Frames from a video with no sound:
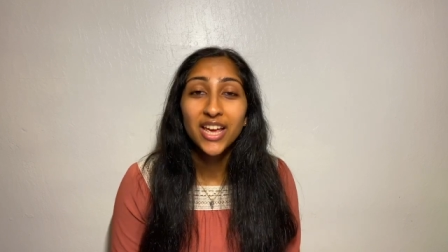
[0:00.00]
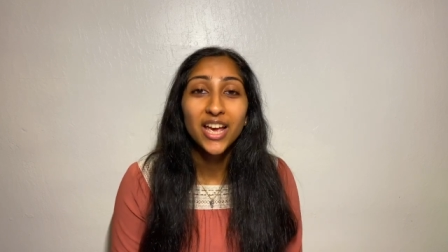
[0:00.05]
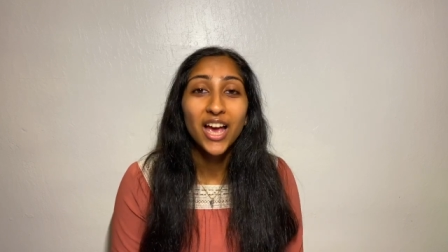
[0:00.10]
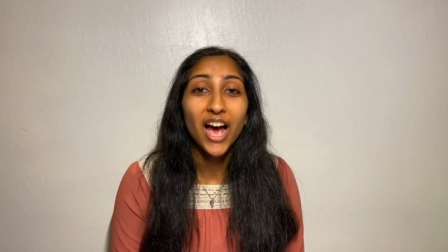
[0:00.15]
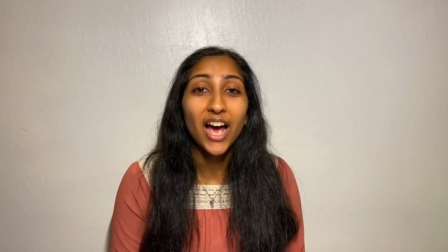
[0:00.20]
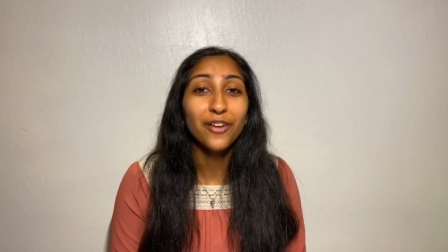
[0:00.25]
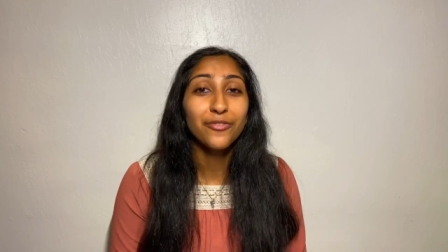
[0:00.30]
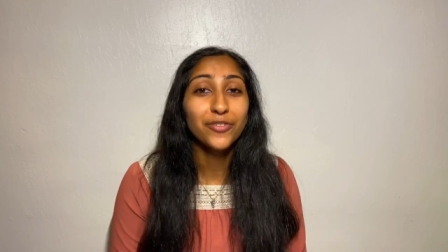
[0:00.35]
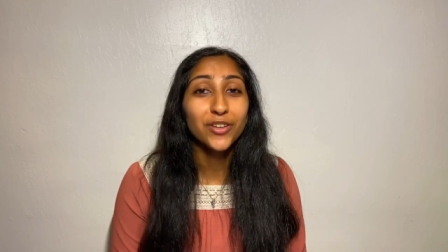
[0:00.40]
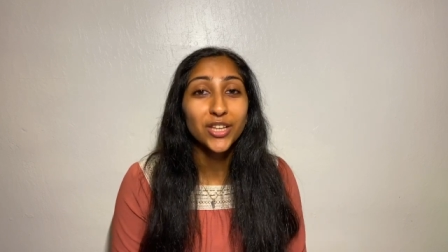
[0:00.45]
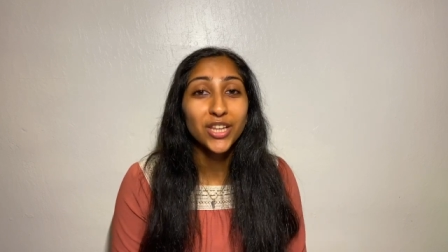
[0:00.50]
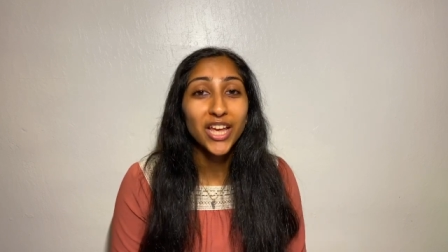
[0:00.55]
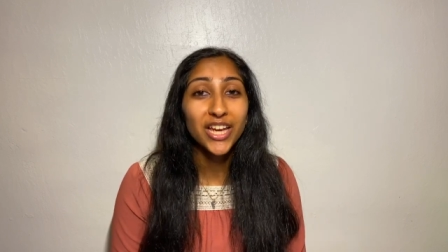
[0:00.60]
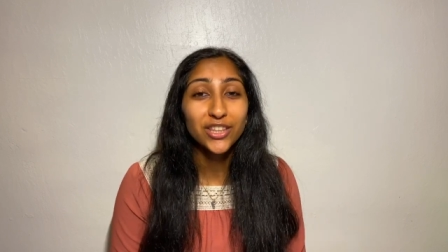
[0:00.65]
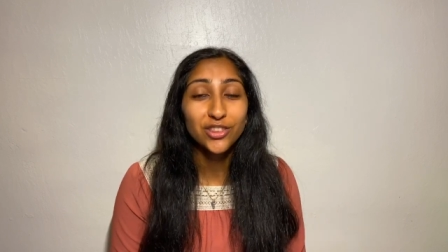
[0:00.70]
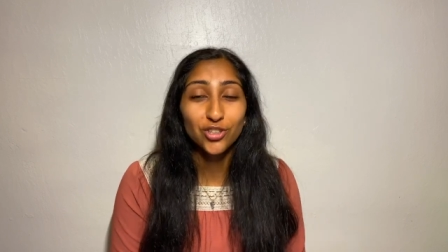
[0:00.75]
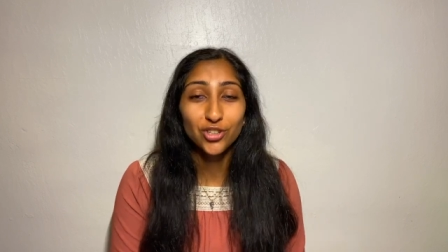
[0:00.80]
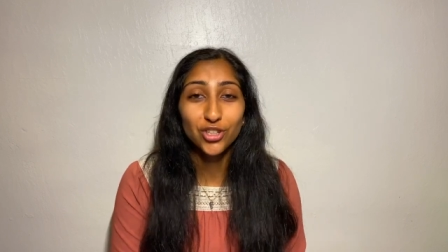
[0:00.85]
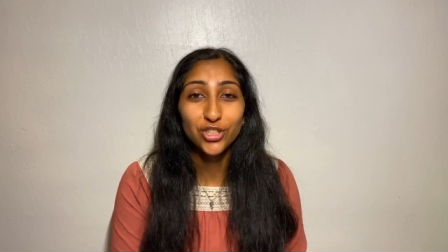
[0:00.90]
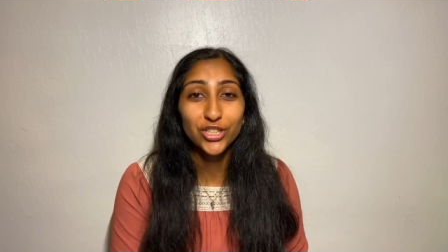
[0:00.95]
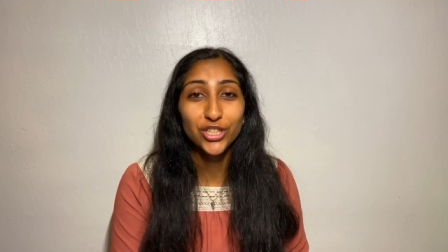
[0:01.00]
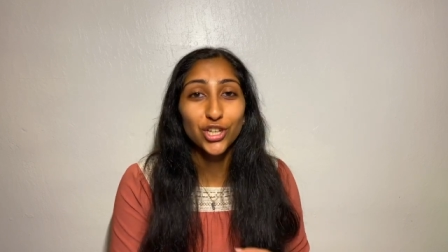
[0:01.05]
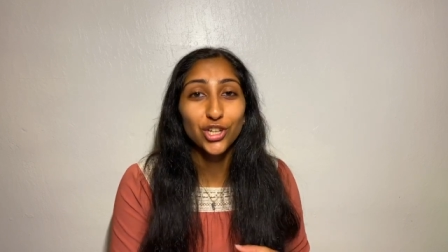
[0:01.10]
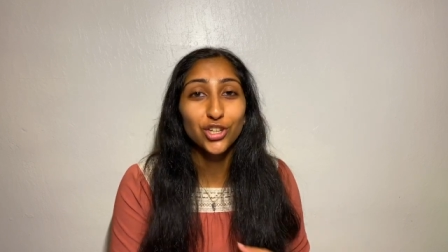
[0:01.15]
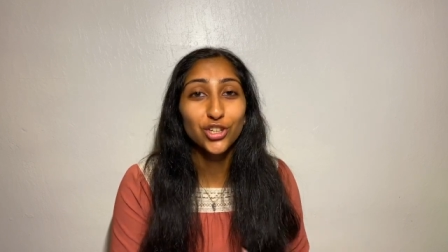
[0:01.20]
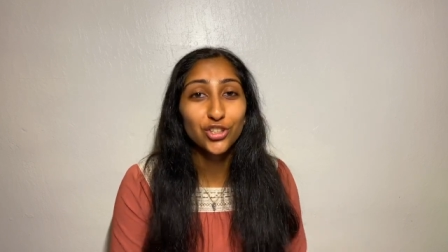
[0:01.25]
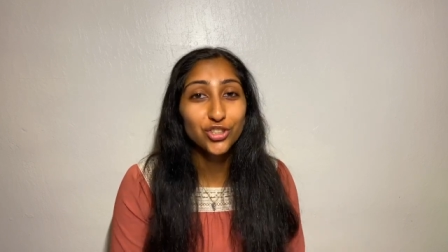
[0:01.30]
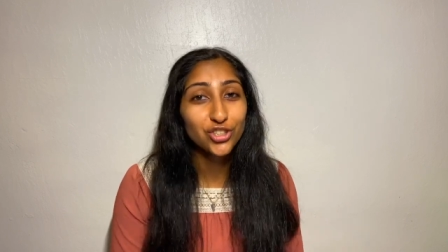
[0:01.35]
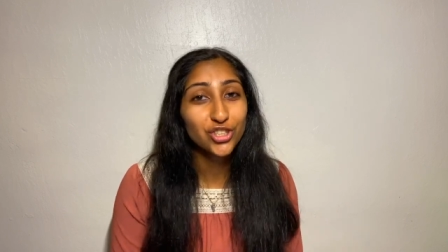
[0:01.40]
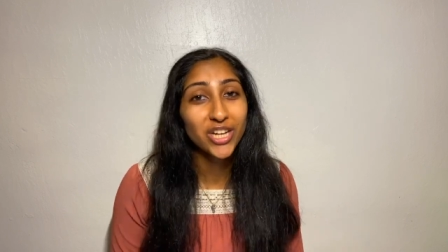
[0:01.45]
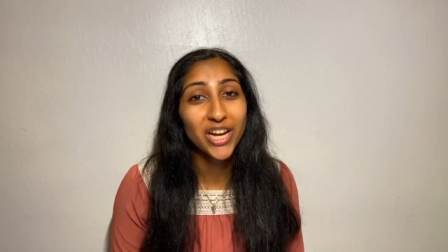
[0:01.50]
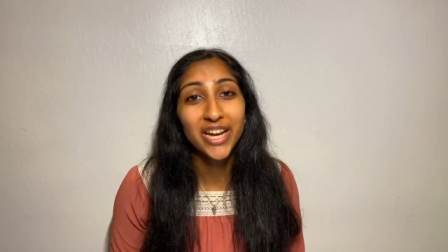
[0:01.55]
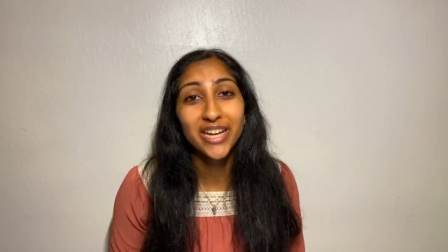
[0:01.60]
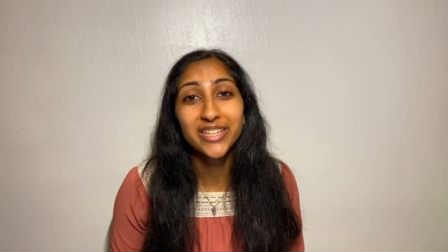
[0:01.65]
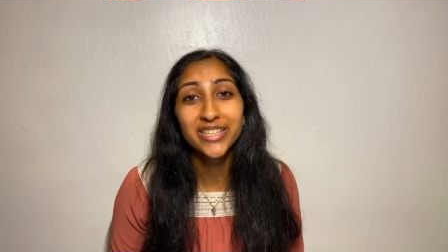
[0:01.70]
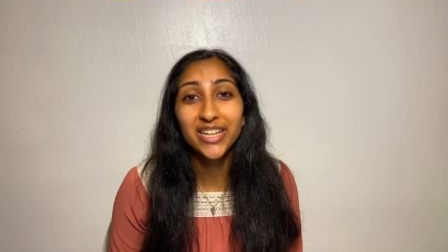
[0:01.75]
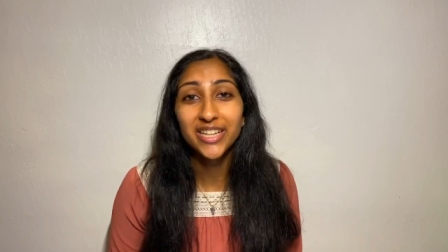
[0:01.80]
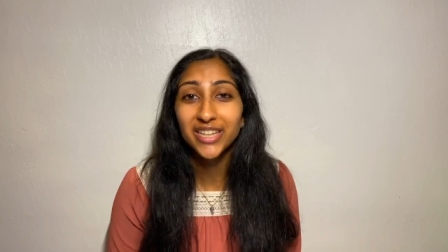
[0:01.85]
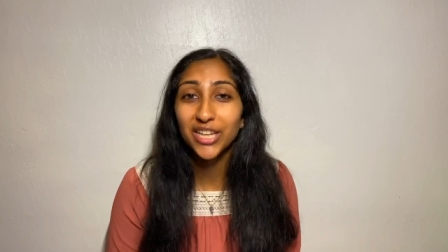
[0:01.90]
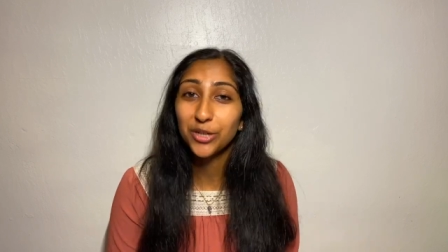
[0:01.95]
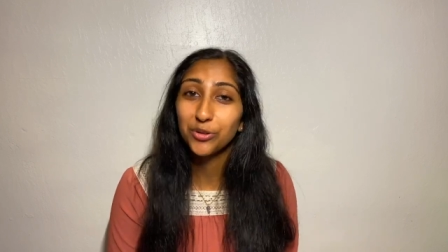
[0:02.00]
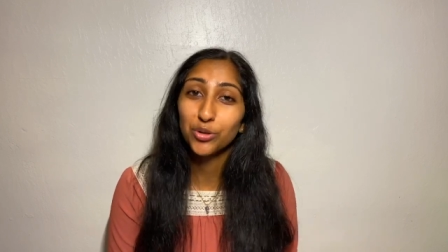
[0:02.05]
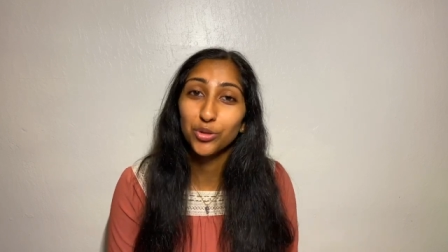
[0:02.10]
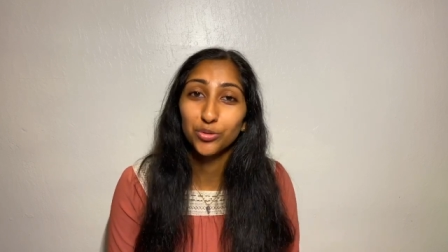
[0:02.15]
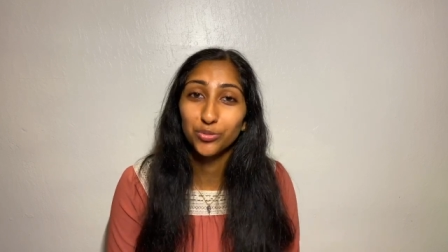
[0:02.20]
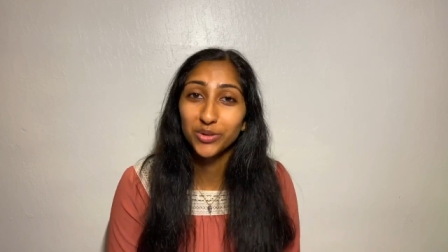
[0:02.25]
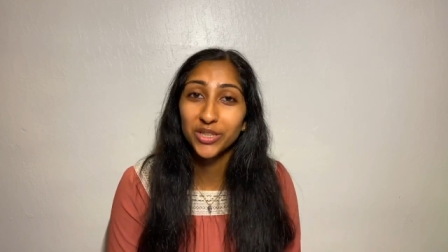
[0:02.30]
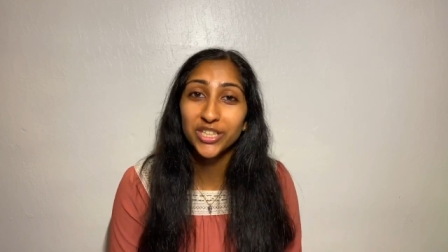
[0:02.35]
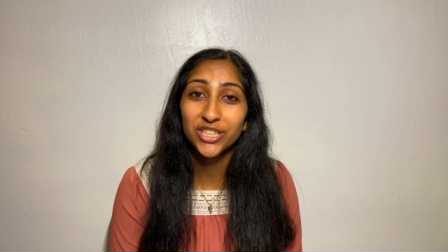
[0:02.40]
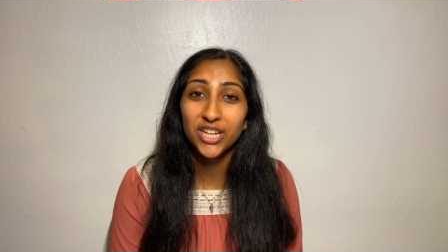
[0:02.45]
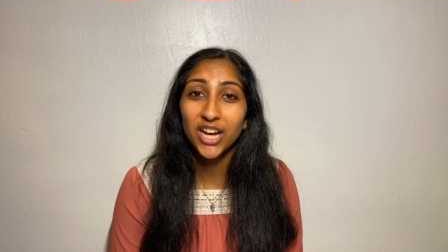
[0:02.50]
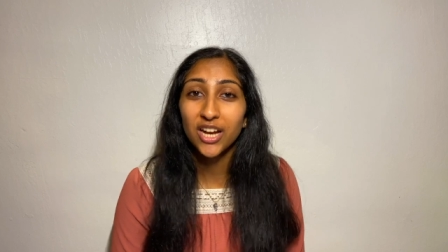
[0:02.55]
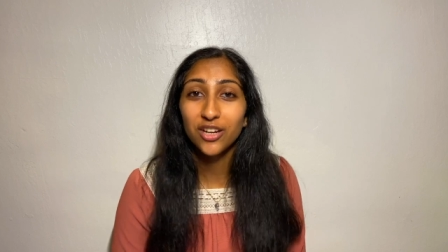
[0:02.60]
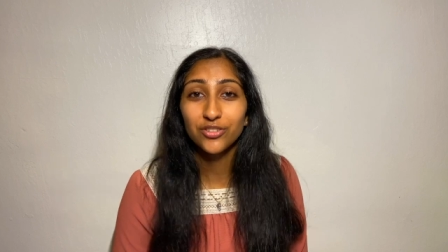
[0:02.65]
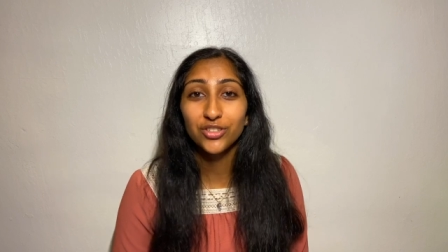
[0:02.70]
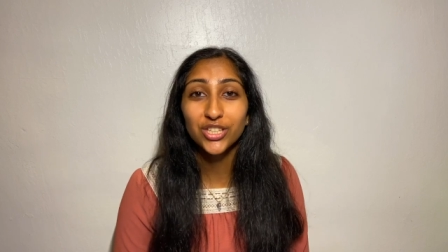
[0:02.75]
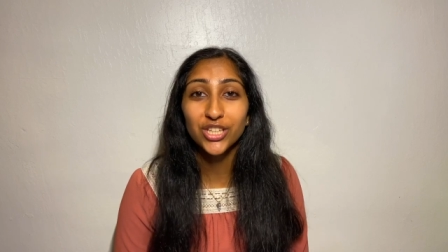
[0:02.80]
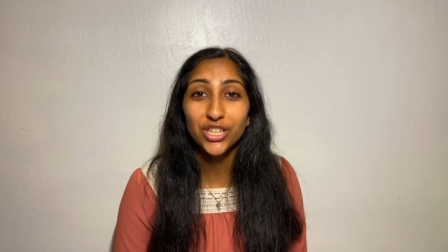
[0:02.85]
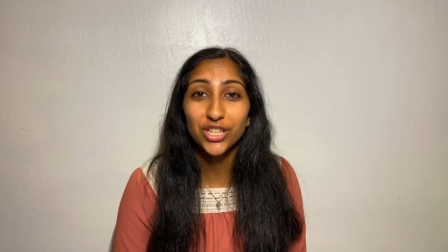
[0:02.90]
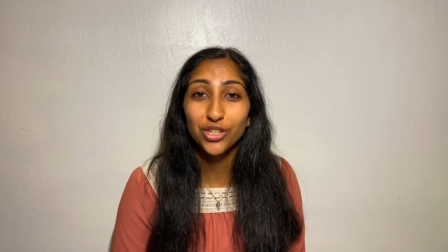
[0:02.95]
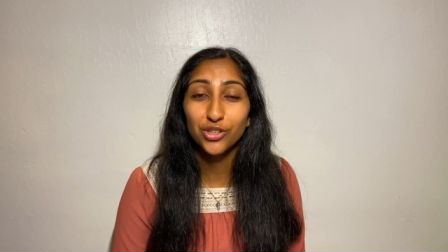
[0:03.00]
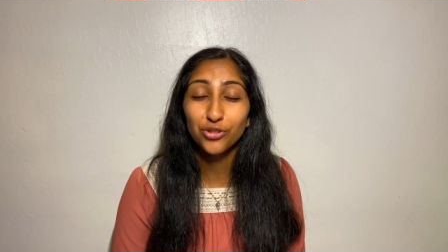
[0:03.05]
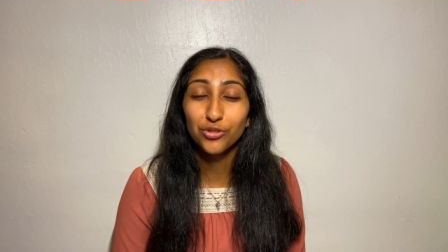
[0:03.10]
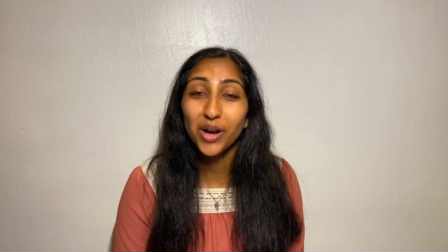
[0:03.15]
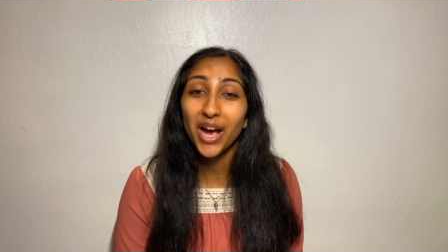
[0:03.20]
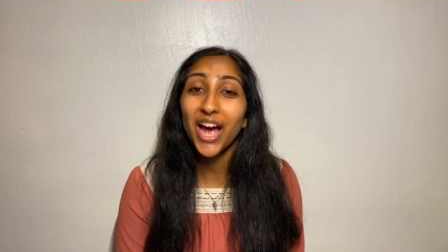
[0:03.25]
I feel like there's a good chance that they will reach out to you